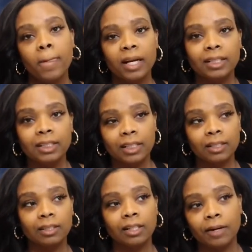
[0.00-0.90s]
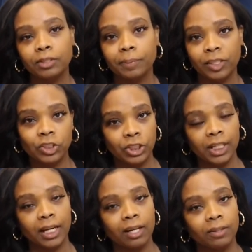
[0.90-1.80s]
until I was about to
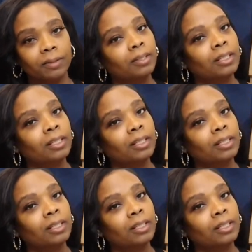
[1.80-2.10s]
check out.